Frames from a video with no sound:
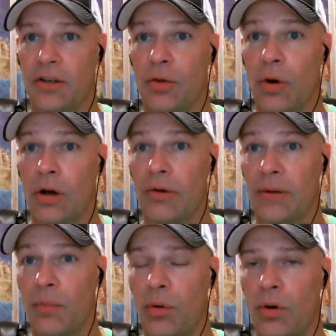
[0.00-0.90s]
you want to
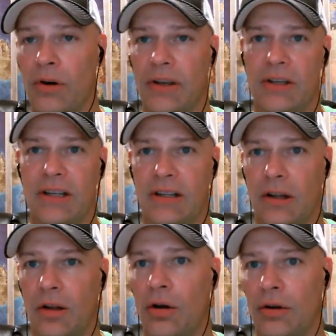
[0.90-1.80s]
read more? And then you get the
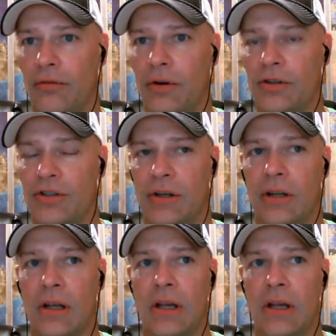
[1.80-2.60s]
longer version.